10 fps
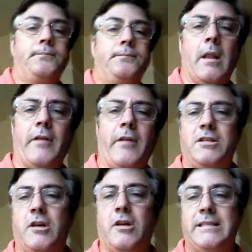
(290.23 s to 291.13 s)
if I
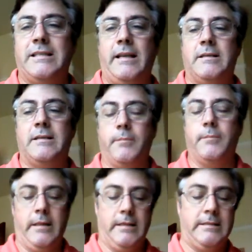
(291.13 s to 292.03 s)
start seeing
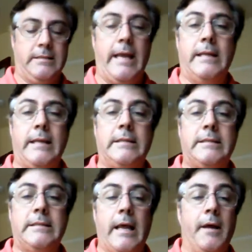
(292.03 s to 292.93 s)
something that
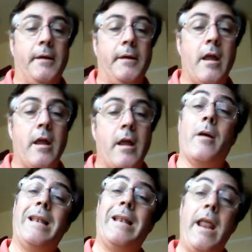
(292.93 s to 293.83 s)
says, if
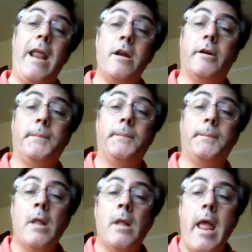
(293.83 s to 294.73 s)
I'm an editor
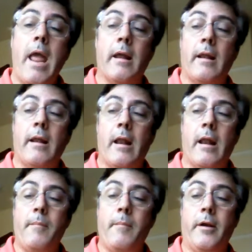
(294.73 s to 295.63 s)
and
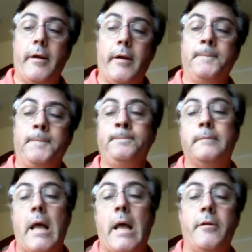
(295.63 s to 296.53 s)
I'm hearing,
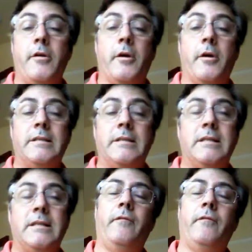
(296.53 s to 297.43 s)
I don't know, is
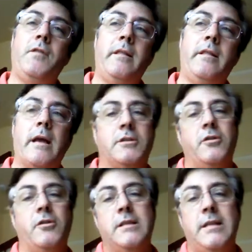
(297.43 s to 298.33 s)
this the
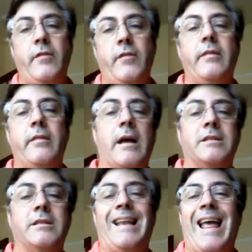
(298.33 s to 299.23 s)
50,000 or the
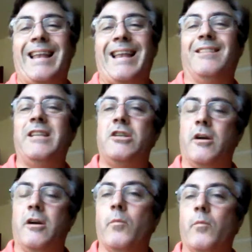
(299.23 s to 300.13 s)
70,000, it'll
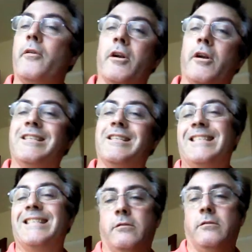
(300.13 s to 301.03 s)
determine whether it goes to
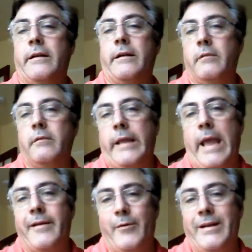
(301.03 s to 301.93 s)
the single title or the
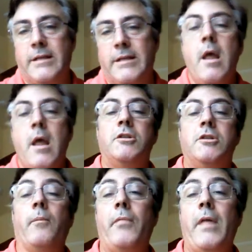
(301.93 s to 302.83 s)
categories.
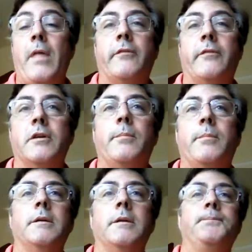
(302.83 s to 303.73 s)
So that's the first part.